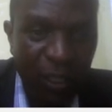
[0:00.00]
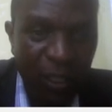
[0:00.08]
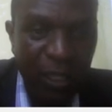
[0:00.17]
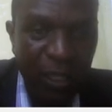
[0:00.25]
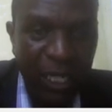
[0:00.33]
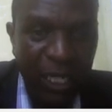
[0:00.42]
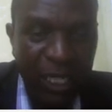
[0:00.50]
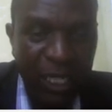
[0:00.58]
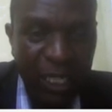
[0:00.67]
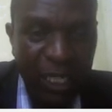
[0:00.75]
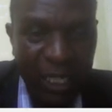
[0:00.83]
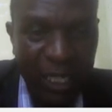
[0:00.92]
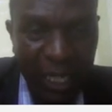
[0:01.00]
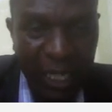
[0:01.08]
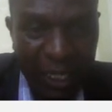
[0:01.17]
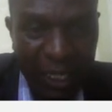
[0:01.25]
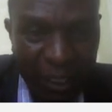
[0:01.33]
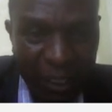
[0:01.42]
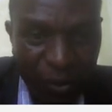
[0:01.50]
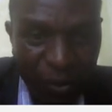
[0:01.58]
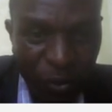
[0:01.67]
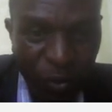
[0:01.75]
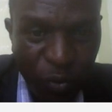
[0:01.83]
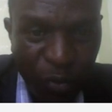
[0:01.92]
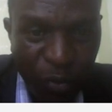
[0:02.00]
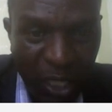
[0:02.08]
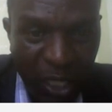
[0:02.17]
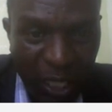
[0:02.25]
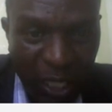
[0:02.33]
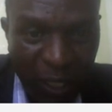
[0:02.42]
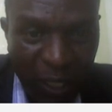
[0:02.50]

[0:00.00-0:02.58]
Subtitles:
and then the class is 2B.